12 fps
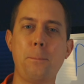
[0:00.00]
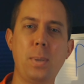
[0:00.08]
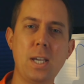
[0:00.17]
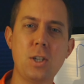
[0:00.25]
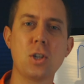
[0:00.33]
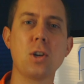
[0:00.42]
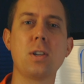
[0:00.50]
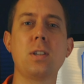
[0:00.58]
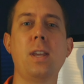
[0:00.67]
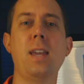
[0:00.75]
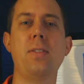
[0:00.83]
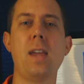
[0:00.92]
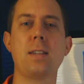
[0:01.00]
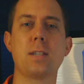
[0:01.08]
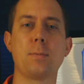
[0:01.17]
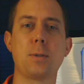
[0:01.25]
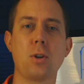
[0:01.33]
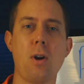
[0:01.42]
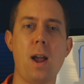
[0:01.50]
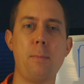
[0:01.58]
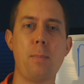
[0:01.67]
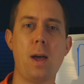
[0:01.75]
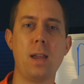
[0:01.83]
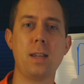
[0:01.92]
be sure to hit that
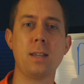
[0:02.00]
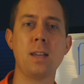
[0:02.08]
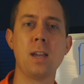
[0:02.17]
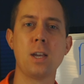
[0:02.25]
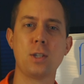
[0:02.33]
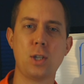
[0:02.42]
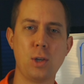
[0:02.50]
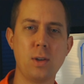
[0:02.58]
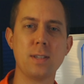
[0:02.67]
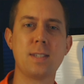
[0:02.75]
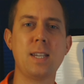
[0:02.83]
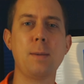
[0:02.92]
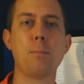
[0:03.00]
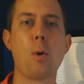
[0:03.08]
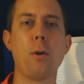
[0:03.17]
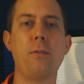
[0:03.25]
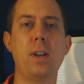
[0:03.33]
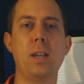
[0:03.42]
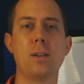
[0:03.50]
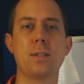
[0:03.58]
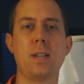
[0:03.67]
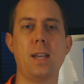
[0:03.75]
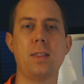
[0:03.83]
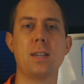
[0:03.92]
subscribe button so you can see more
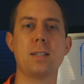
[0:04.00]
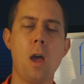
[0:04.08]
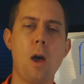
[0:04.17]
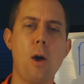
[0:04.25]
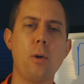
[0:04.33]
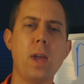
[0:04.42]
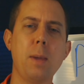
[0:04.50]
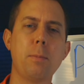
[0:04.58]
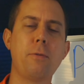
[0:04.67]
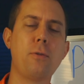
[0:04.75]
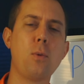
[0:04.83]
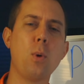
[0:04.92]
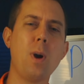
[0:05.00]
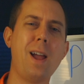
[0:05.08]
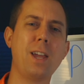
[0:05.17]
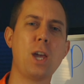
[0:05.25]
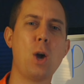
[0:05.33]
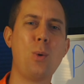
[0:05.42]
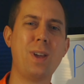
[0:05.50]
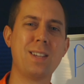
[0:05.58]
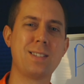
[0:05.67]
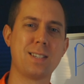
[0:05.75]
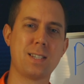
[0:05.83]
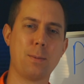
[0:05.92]
videos like this. Okay, before I go
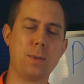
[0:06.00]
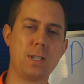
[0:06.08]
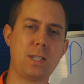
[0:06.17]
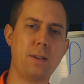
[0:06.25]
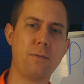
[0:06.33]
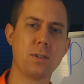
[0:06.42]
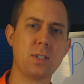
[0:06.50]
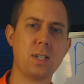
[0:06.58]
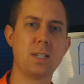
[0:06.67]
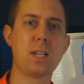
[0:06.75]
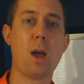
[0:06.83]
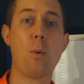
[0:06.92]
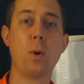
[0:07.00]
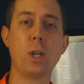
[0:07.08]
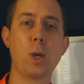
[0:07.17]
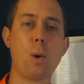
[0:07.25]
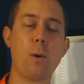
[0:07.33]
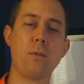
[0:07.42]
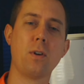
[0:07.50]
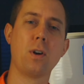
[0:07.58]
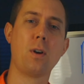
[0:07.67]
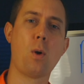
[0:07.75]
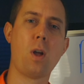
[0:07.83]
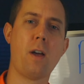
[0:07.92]
into some of the differences, I want to go
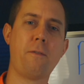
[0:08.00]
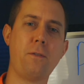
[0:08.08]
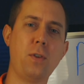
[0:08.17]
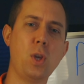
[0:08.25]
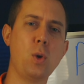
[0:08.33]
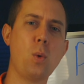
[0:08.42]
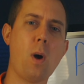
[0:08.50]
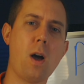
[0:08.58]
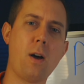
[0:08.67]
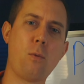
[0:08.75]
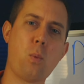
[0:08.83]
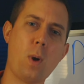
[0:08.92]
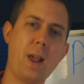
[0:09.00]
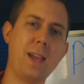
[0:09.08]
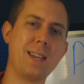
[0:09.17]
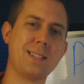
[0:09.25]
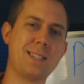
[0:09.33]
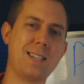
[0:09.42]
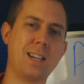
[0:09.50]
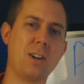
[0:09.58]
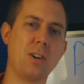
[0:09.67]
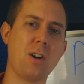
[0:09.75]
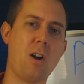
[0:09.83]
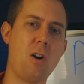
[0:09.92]
over a few of what I
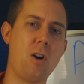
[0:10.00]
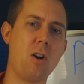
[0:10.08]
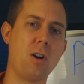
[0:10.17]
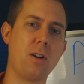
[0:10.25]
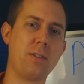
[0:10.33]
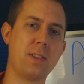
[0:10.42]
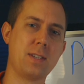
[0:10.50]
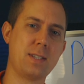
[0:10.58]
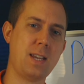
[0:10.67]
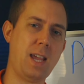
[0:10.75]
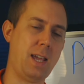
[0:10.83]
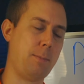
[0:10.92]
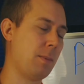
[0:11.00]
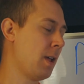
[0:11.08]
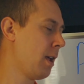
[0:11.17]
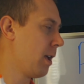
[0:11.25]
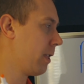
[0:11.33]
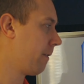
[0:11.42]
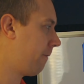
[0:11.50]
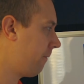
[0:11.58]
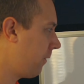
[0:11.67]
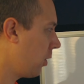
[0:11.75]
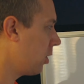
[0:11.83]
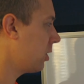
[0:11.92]
consider are the same. The
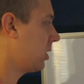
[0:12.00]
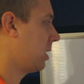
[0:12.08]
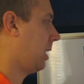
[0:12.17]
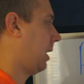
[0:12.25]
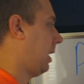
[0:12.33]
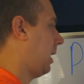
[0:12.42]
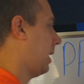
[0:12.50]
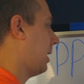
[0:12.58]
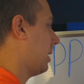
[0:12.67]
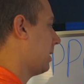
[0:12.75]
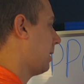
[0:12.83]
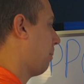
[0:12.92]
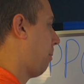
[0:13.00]
first is